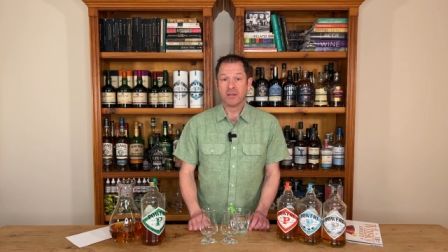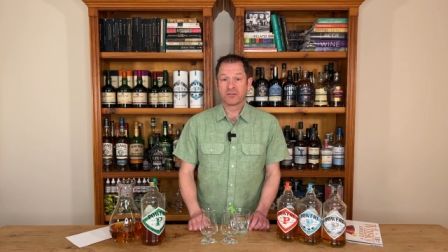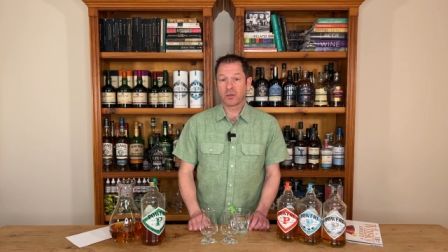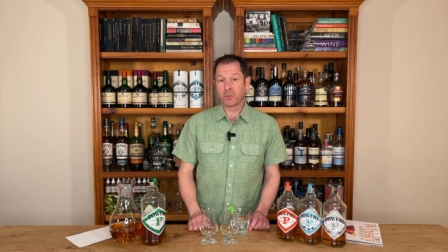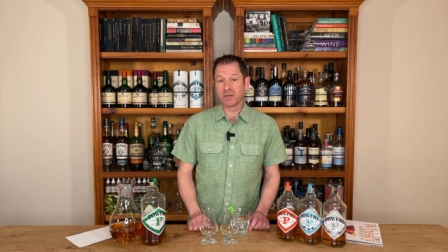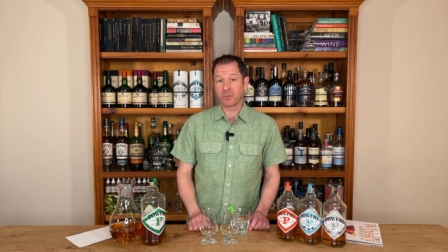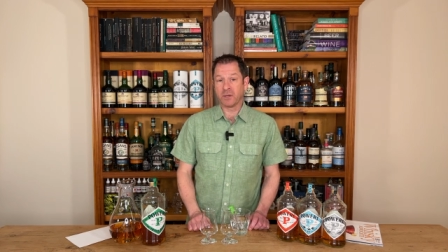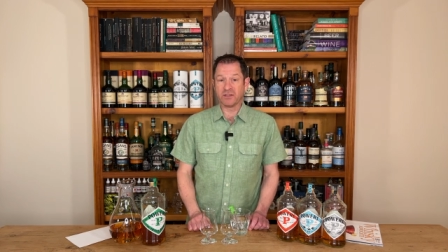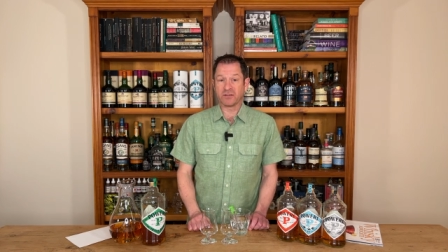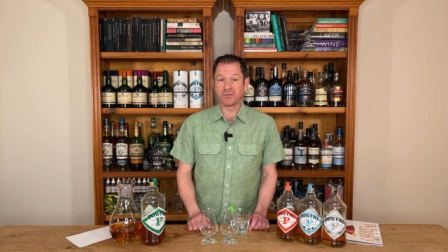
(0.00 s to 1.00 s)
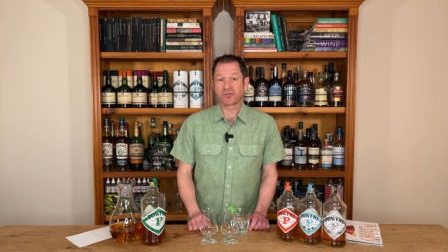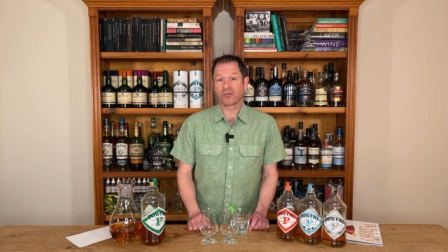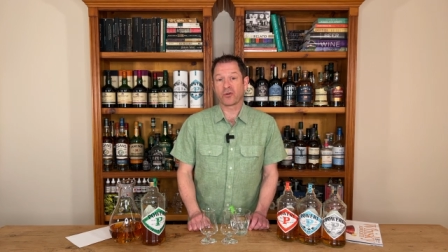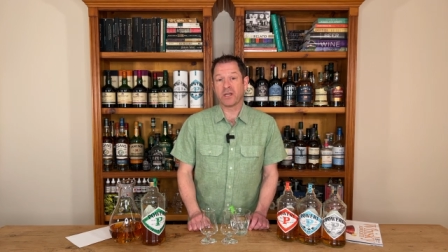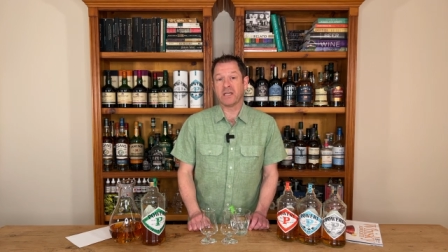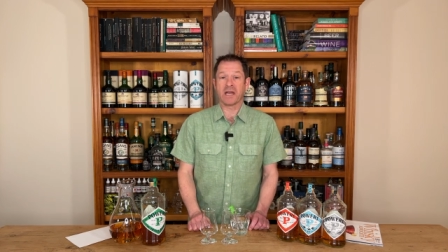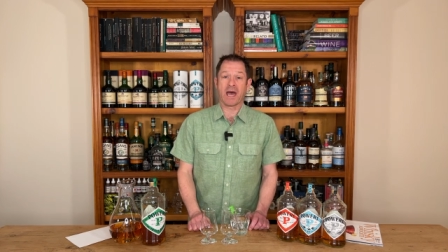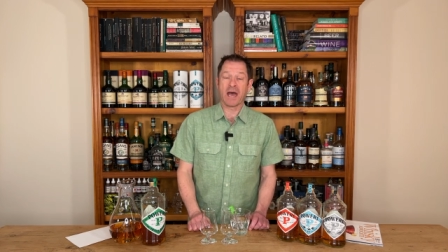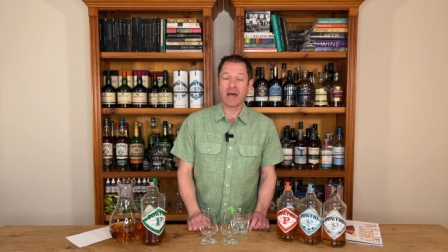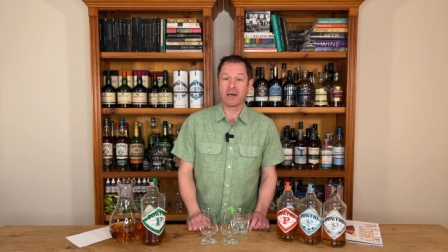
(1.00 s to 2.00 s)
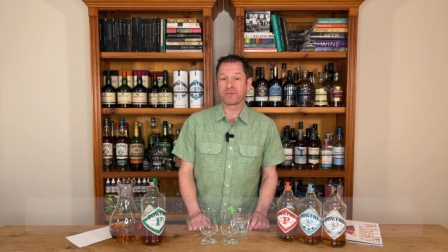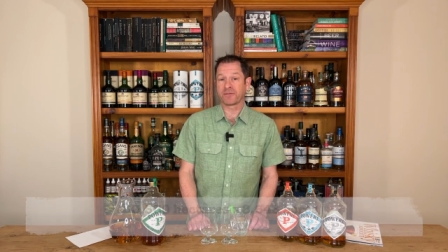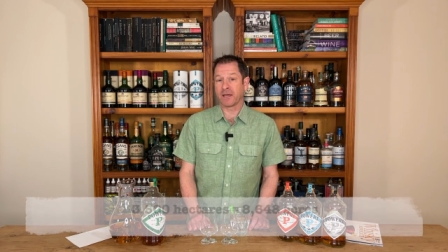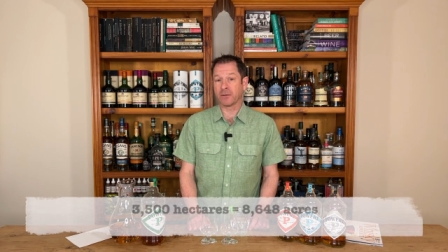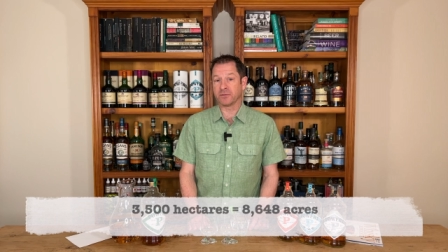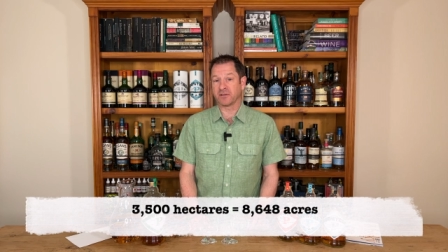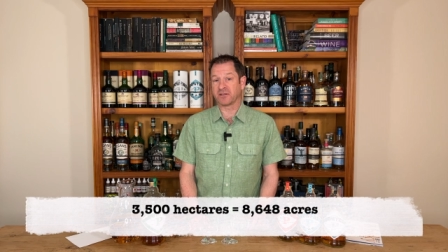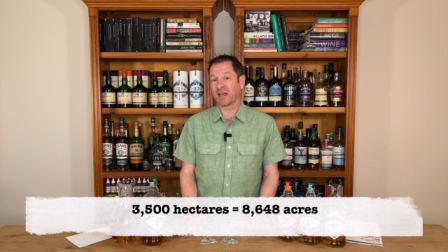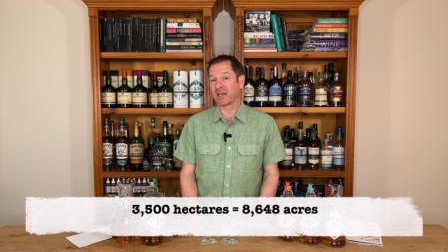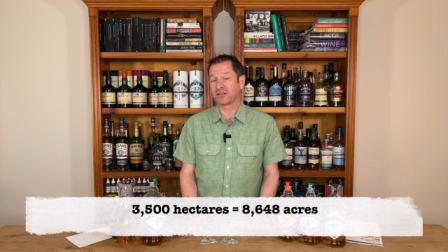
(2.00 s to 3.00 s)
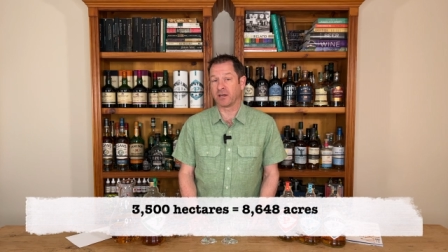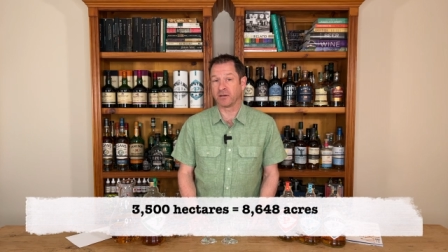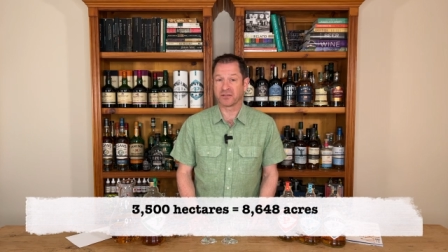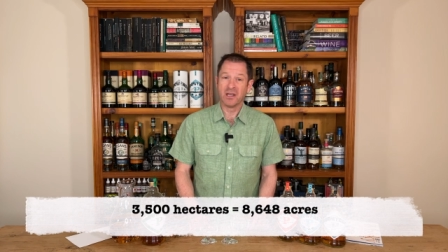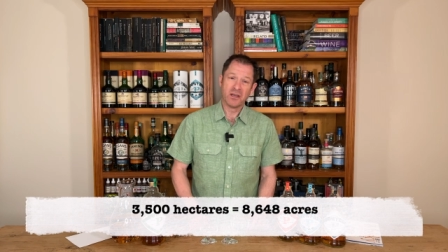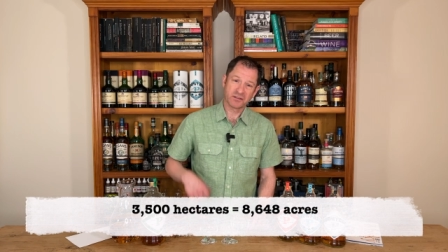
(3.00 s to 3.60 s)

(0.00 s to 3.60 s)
somewhere in the region of three and a half thousand hectares.